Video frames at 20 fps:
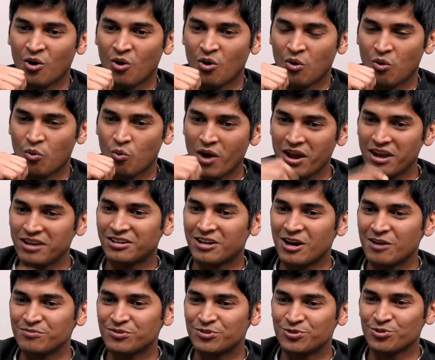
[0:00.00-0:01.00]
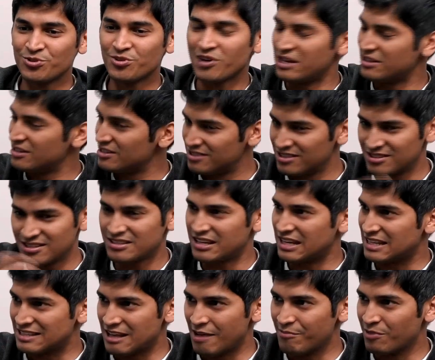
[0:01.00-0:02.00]
when it comes to, and just this is an
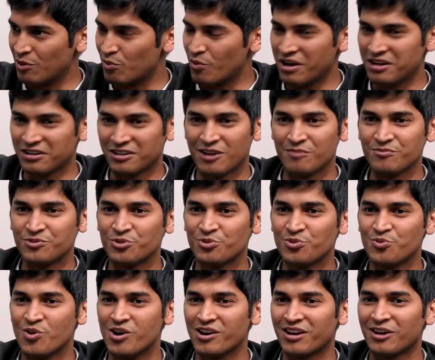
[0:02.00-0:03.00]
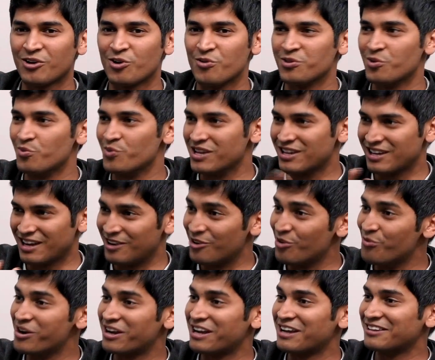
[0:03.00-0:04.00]
example, when it comes to working over the weekend or
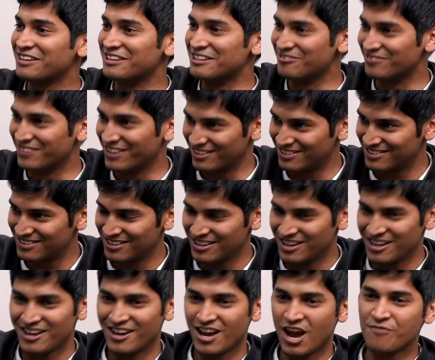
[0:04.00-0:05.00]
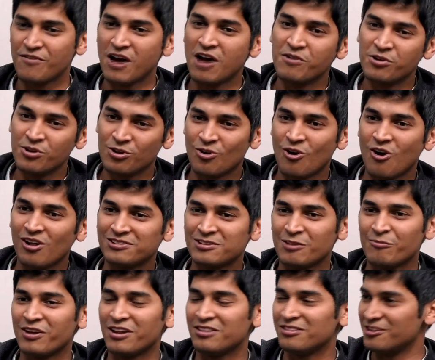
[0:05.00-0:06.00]
working in the evenings, if I were to call
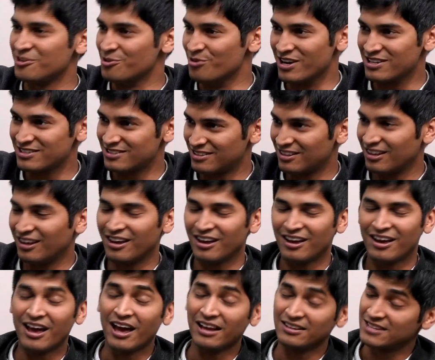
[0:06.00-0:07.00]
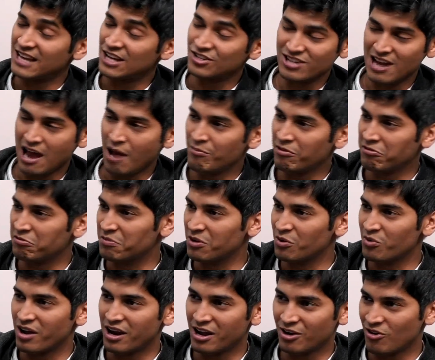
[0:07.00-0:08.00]
someone in the US, and it's actually happened with me
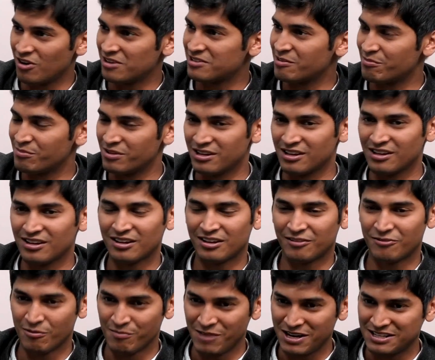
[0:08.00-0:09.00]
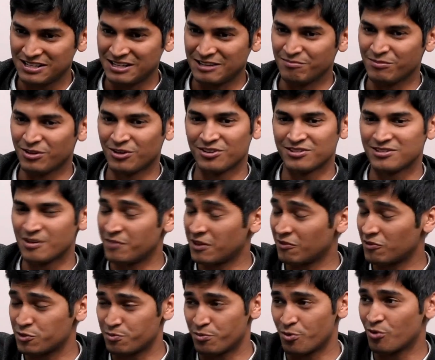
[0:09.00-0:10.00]
where I called somebody from my team because something
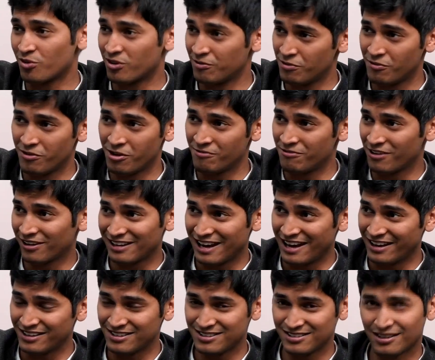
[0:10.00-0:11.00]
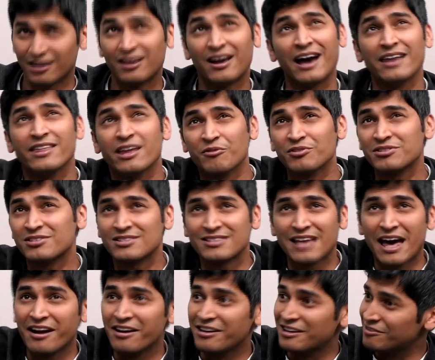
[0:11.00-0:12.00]
was broken for one of our clients, I think it was a
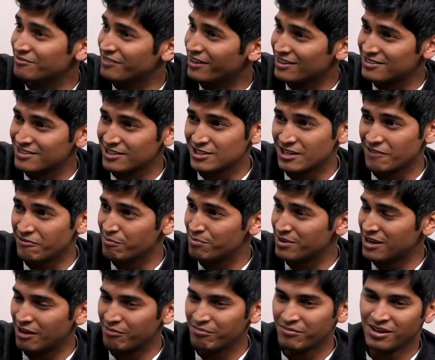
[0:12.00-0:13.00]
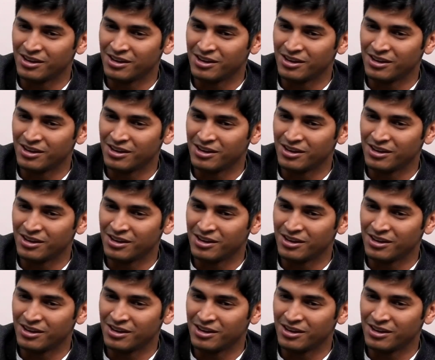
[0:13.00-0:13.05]
Saturday evening, 6, 7 p.m.